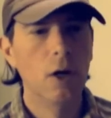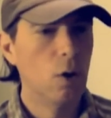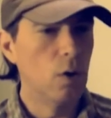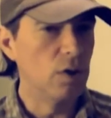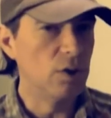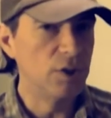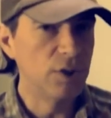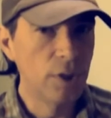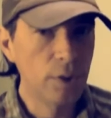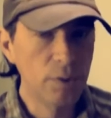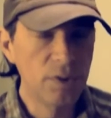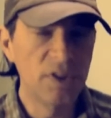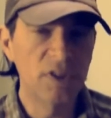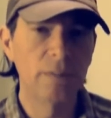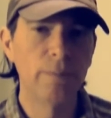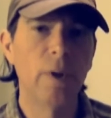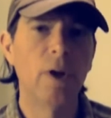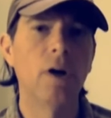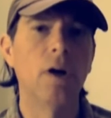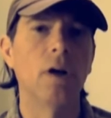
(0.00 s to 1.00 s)
or too
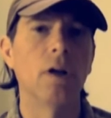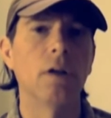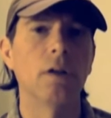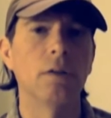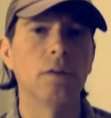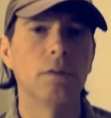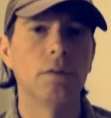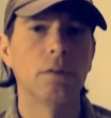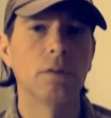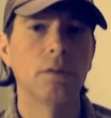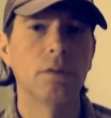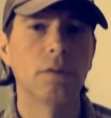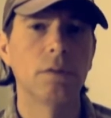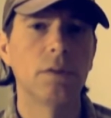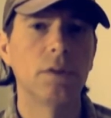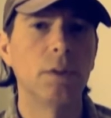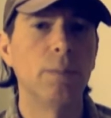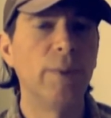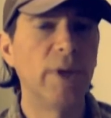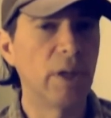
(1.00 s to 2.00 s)
small
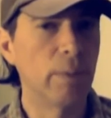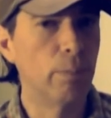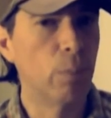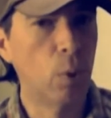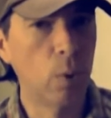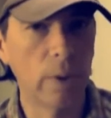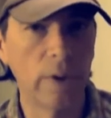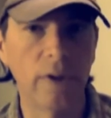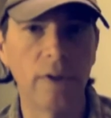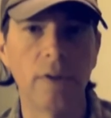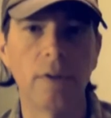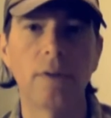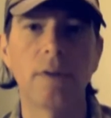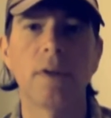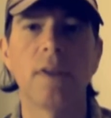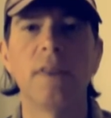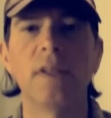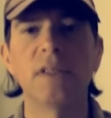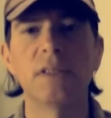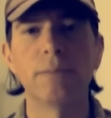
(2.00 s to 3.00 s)
to be important
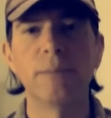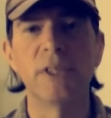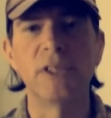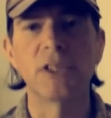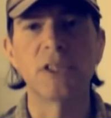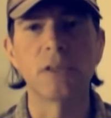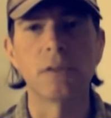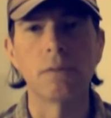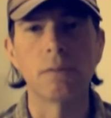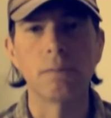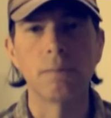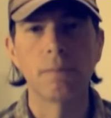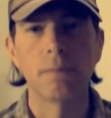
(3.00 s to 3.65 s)
in this mission.